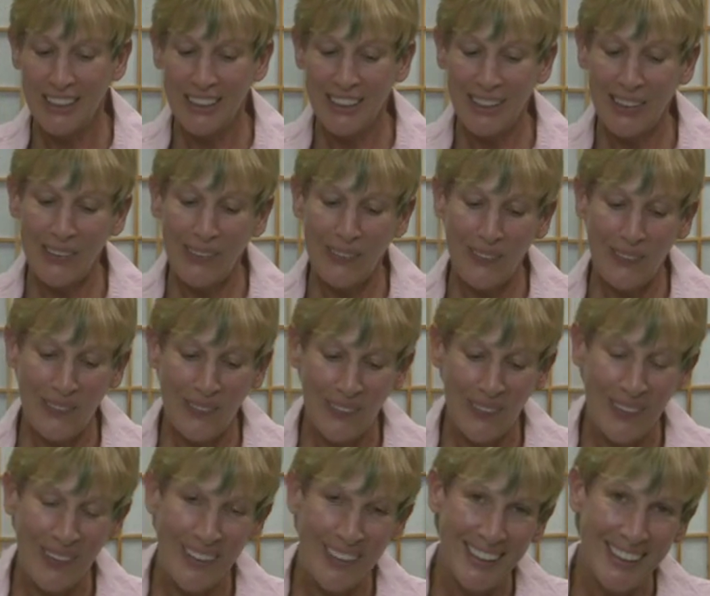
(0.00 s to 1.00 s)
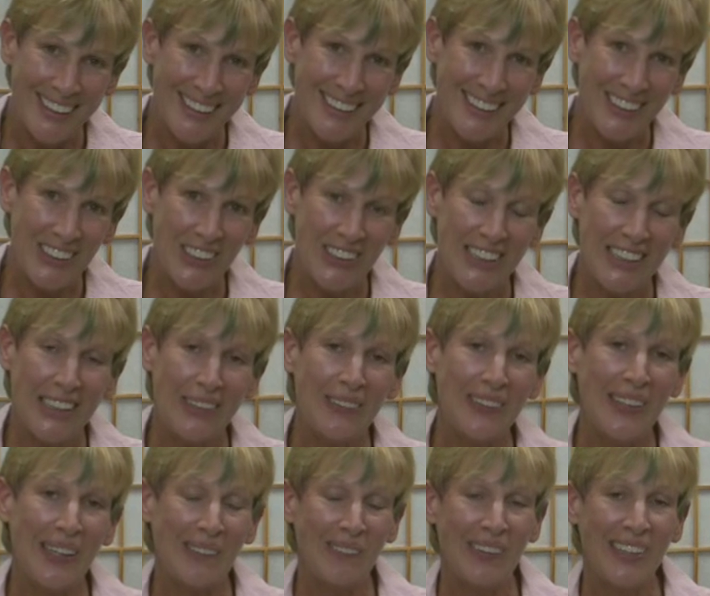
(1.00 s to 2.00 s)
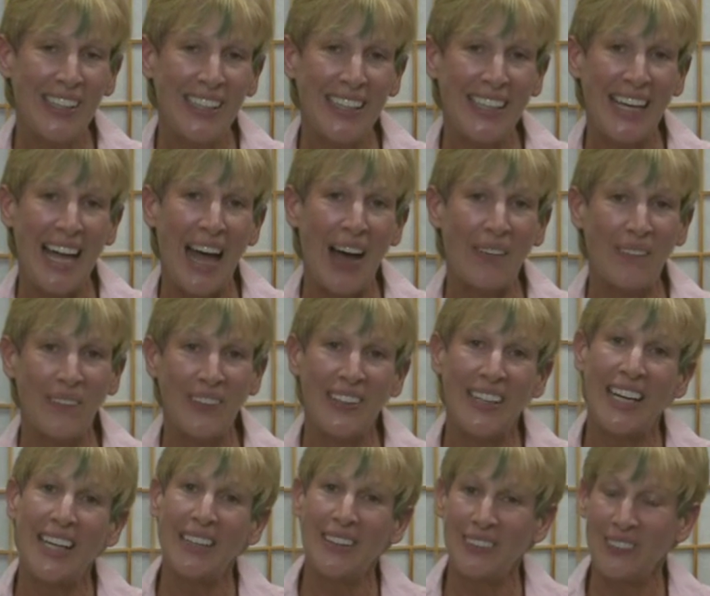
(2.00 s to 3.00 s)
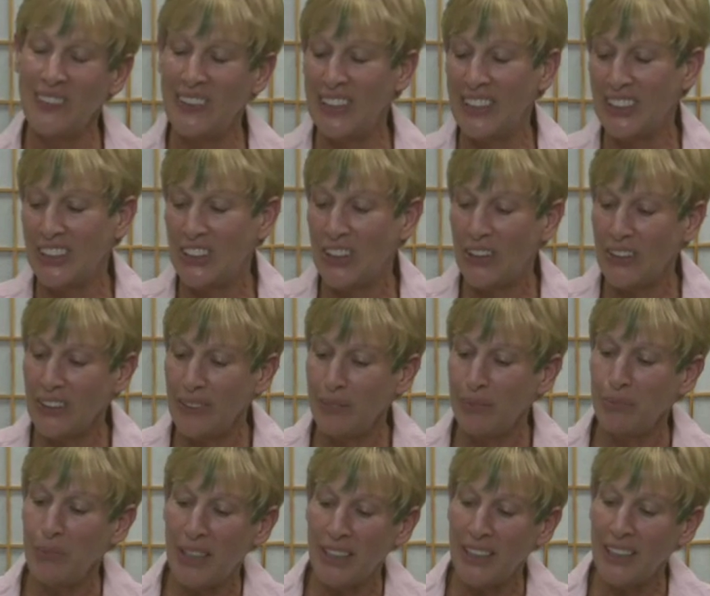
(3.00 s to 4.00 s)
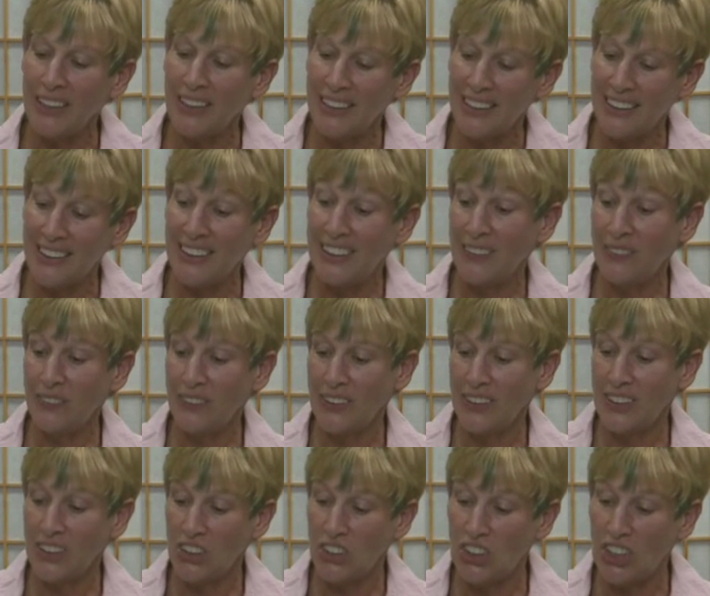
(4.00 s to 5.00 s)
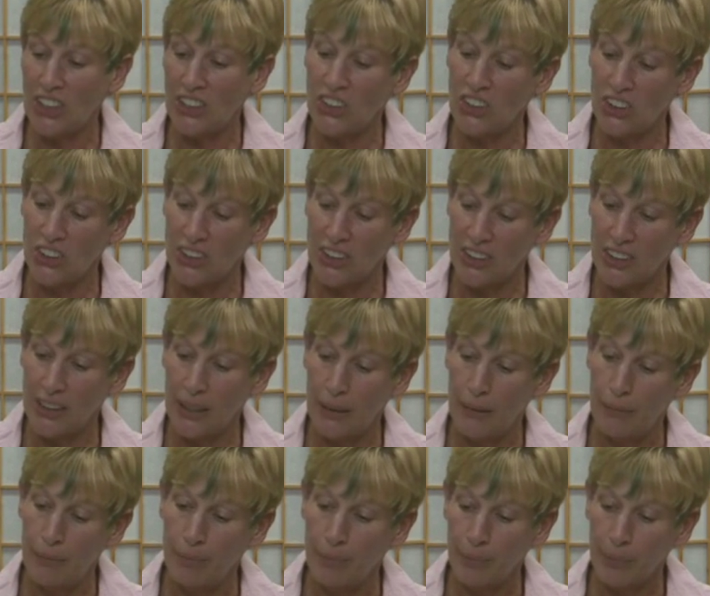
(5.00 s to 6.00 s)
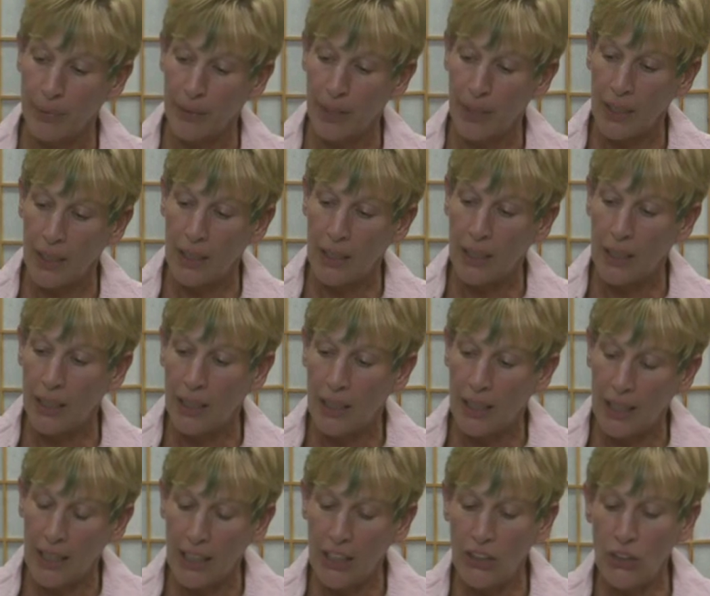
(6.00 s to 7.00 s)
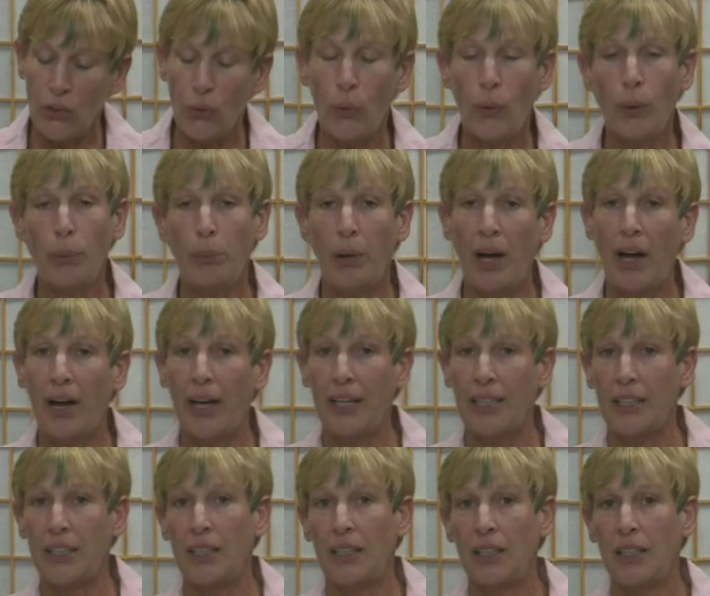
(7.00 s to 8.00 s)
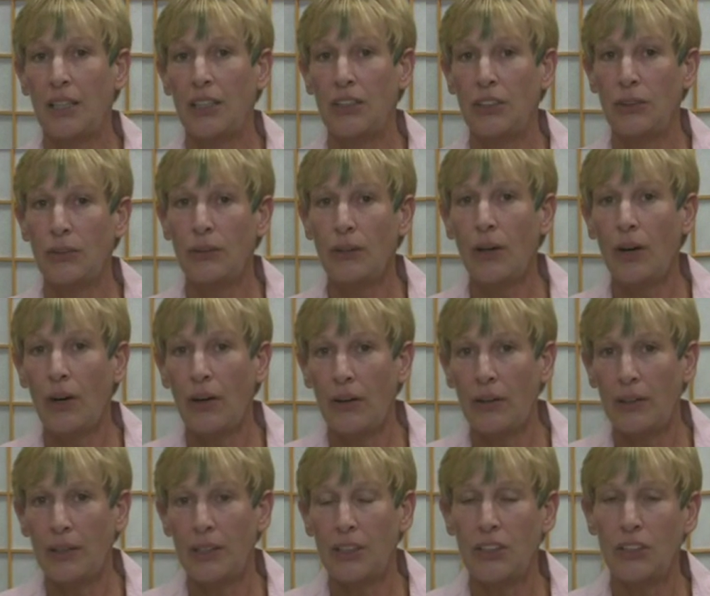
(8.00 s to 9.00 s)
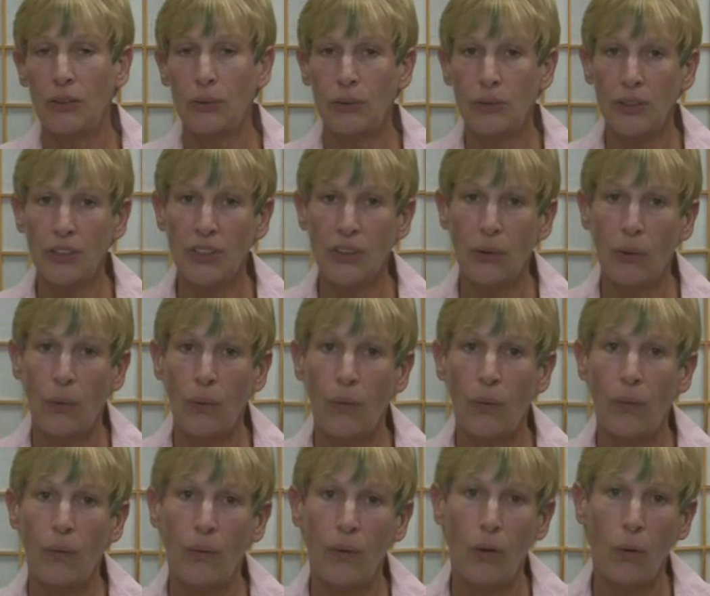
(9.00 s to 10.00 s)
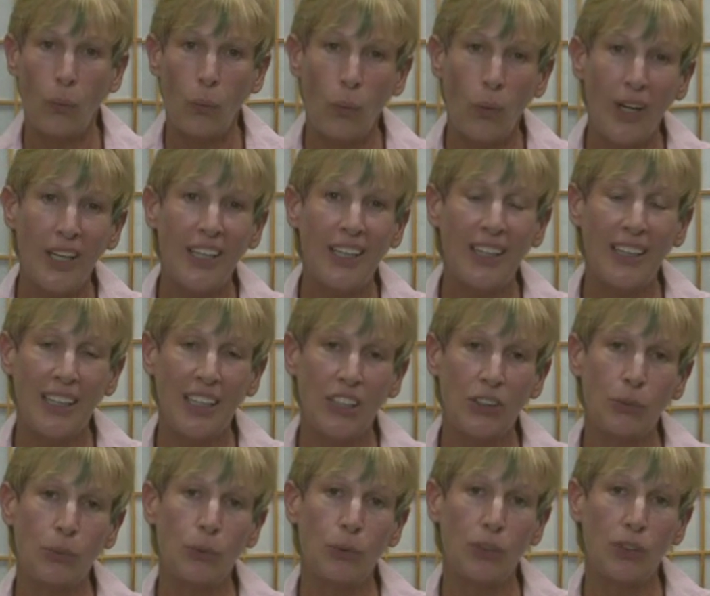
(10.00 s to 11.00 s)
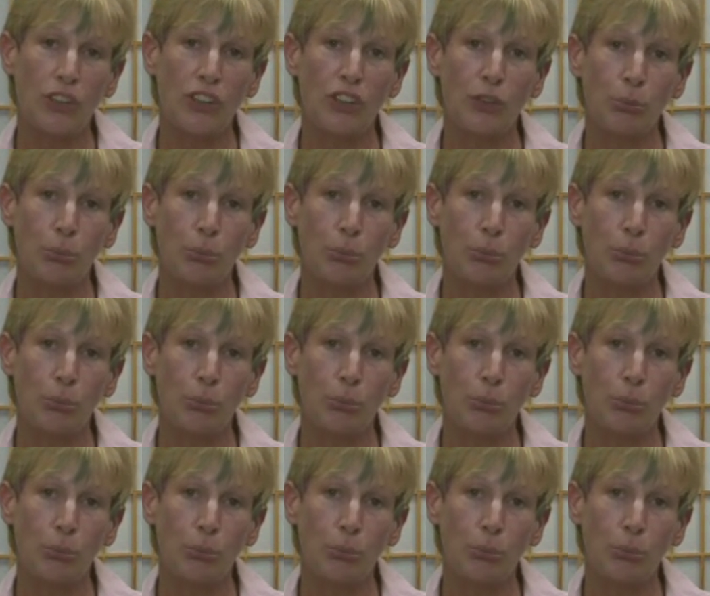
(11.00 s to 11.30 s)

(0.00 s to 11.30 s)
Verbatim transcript: So you see what I'm getting at when I when I start making these different suggestions. In your mind, in your heart, in your soul, what do these words